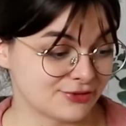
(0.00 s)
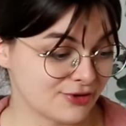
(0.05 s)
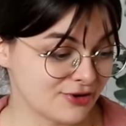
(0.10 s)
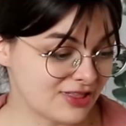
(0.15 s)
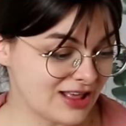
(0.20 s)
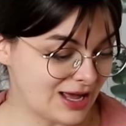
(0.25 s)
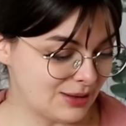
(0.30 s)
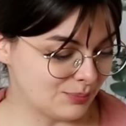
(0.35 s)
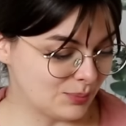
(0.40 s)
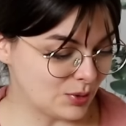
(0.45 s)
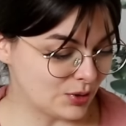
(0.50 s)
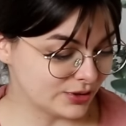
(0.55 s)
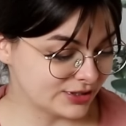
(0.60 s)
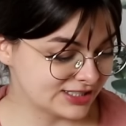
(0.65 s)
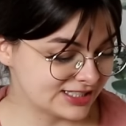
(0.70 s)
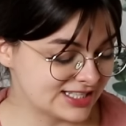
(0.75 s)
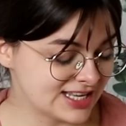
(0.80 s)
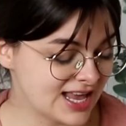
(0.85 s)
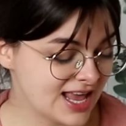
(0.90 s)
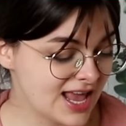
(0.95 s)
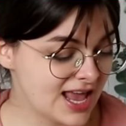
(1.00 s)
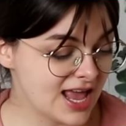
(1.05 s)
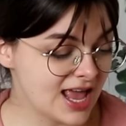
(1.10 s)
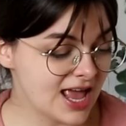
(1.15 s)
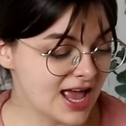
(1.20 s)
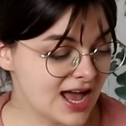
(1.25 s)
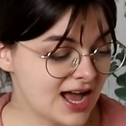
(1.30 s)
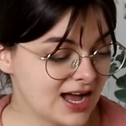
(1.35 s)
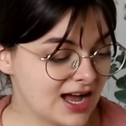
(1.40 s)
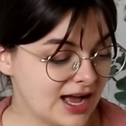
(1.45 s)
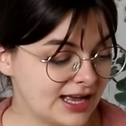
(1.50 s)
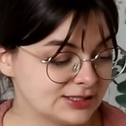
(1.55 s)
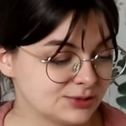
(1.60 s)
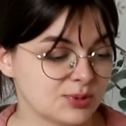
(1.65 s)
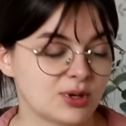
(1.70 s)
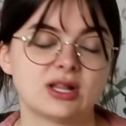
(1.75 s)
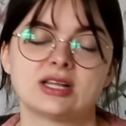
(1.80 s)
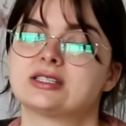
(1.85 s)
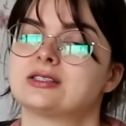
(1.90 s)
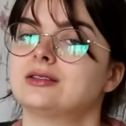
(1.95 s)
for that box,
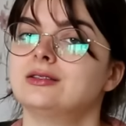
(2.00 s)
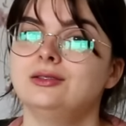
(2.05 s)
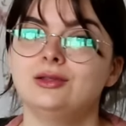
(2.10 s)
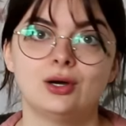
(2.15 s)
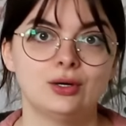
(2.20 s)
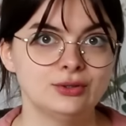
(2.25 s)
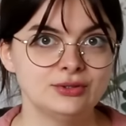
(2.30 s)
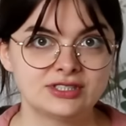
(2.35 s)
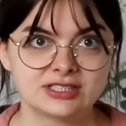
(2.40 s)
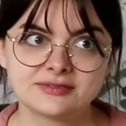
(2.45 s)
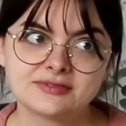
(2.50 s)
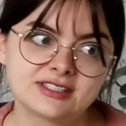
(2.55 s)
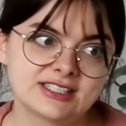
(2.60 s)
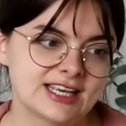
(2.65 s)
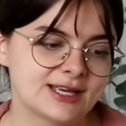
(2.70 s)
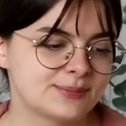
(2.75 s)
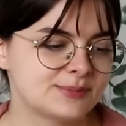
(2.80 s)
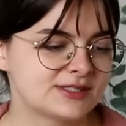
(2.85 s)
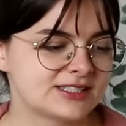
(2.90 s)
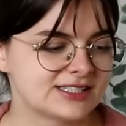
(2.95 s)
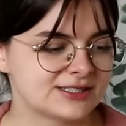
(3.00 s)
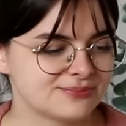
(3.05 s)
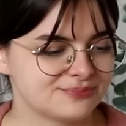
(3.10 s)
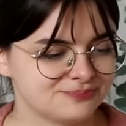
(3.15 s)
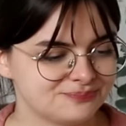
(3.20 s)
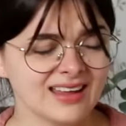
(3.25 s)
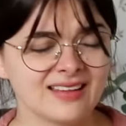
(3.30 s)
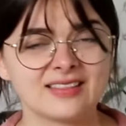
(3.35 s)
as well as loads of tips.